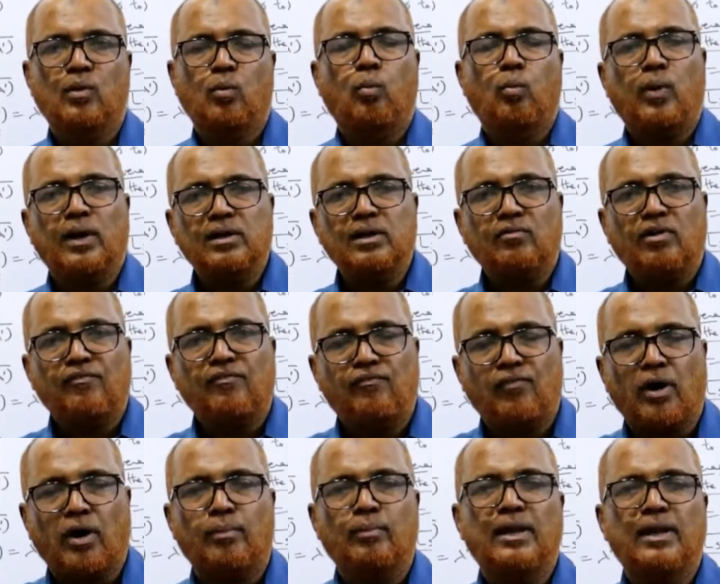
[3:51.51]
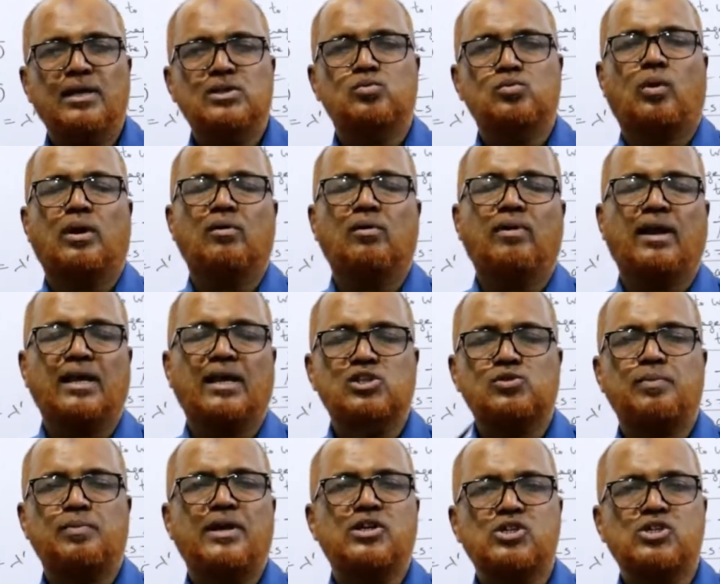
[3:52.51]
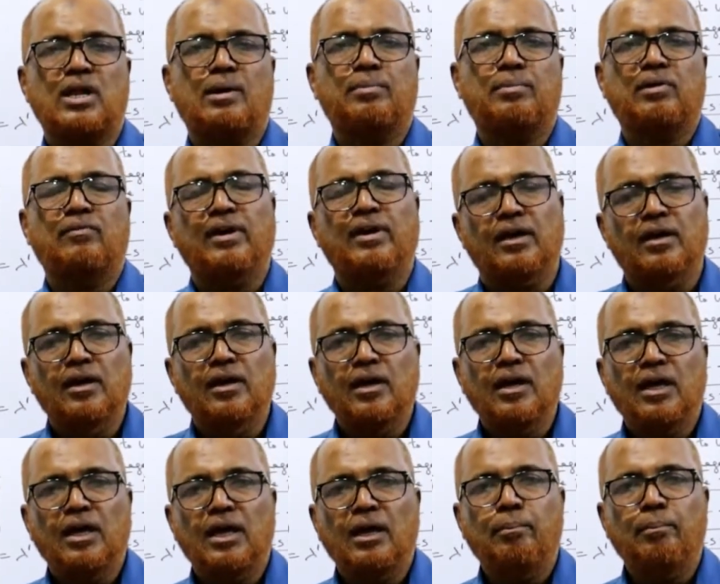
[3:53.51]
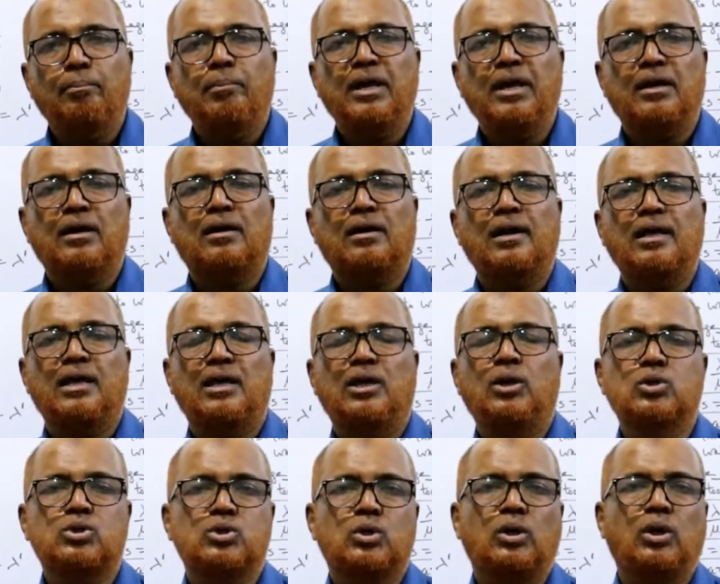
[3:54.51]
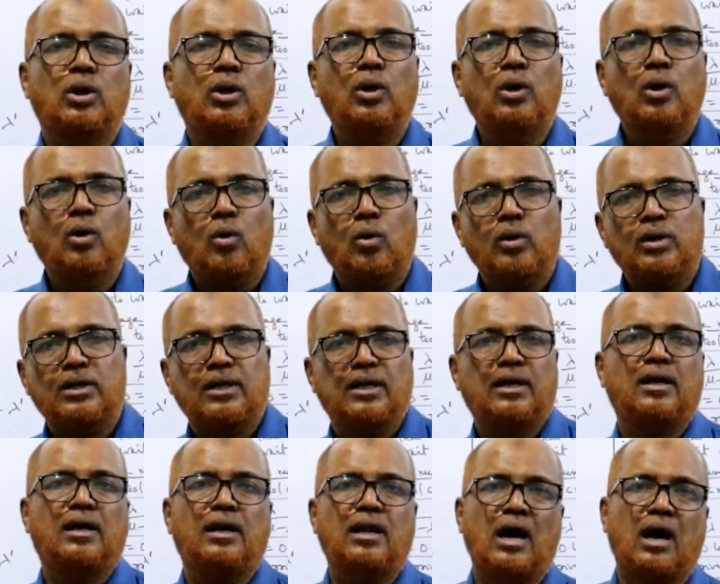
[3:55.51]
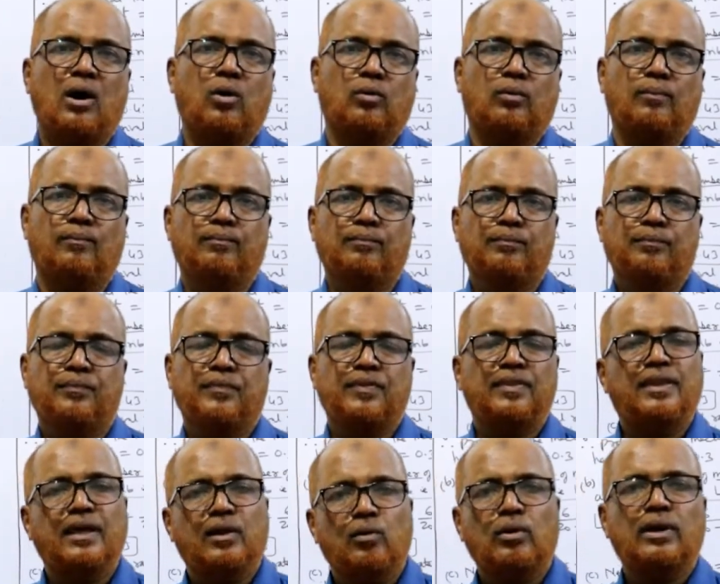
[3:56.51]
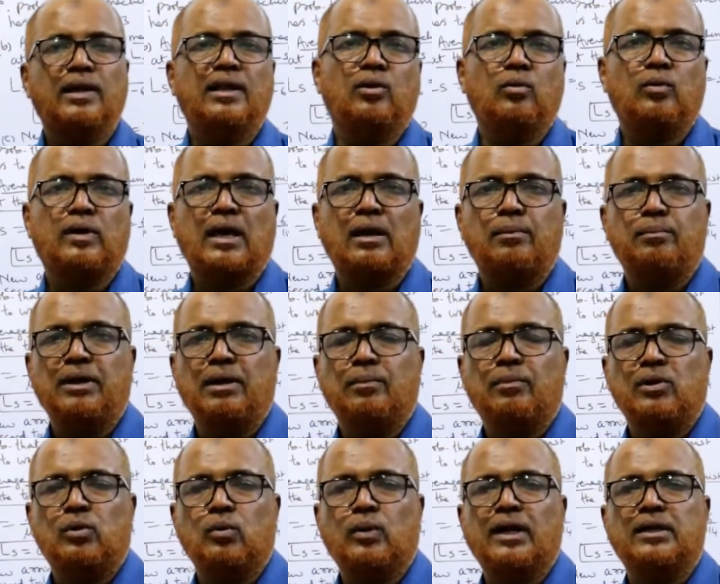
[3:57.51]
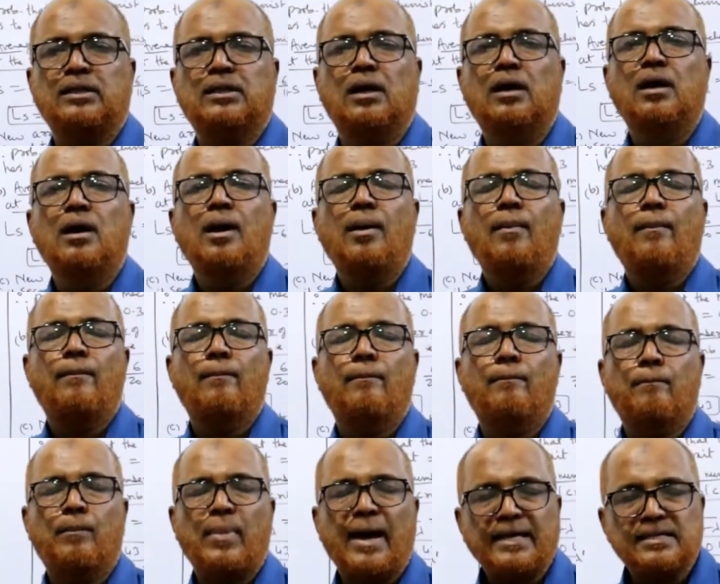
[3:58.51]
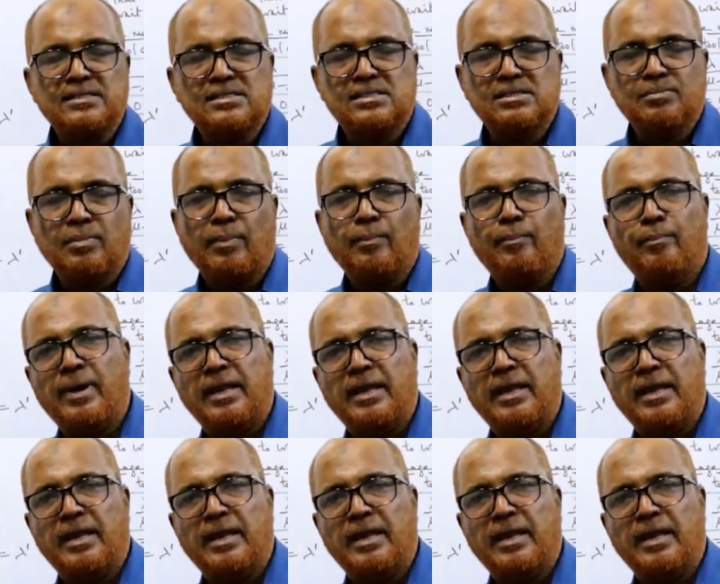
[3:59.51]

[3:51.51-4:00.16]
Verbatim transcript: Whatever formulas, whatever explanation I'm giving, immediately you should note it down. Then only you can be able to get the maximum